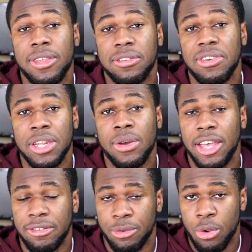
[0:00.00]
this video,
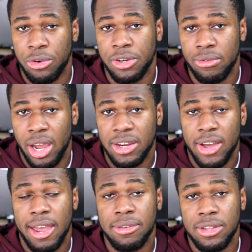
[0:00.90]
as of recording it right
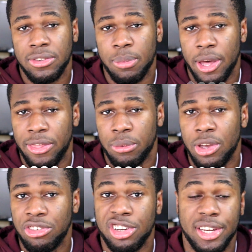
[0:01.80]
now, everything is about
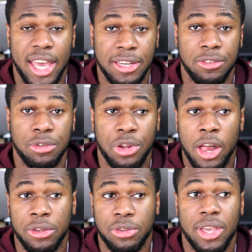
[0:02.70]

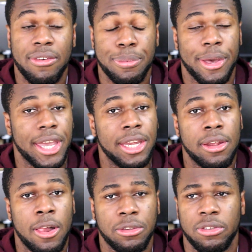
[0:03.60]
$392. So you have about
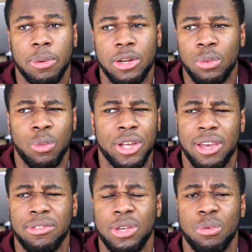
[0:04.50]
$8 to spend on
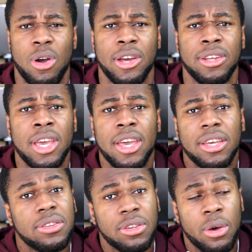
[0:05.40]
whatever you want.
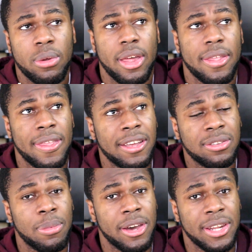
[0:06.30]
So that's
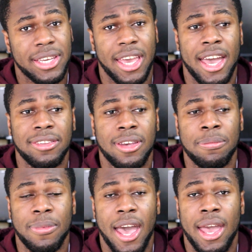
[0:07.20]
about it, guys.
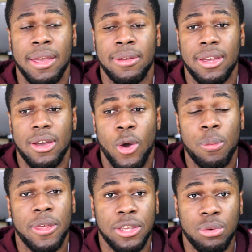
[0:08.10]
I
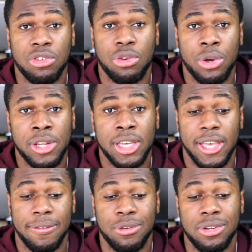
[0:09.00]
hope that you enjoyed it.
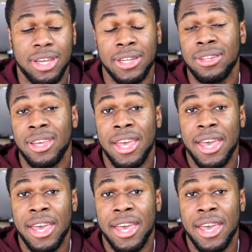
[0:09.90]
If you didn't,